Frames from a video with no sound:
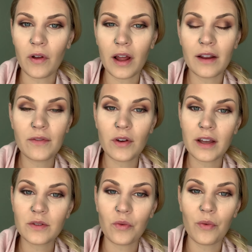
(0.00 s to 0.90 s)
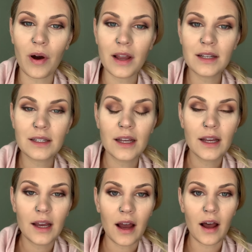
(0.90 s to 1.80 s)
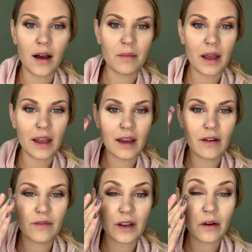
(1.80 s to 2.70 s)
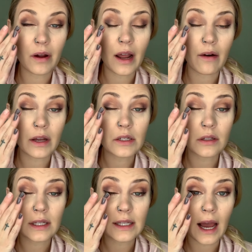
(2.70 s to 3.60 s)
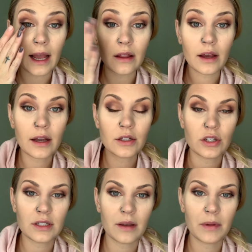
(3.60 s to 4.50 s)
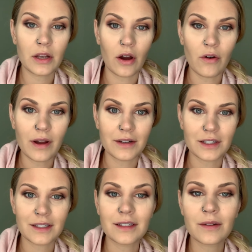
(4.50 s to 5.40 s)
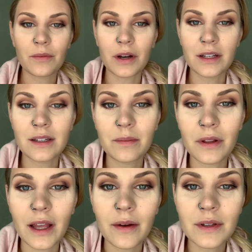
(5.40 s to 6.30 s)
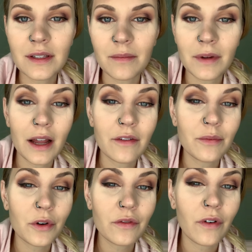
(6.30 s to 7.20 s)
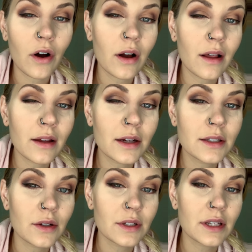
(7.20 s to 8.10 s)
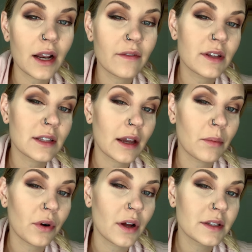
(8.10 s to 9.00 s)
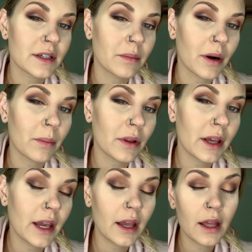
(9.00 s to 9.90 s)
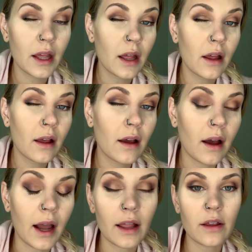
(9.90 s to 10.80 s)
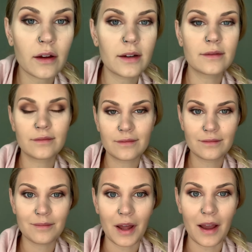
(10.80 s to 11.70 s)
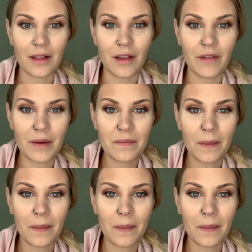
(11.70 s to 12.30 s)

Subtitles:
And if you guys want a video on how I do this eye look, just let me know. I just wanted to play with some kind of more fall colors, so it's kind of this like bronzy purpley eye look, but I love it.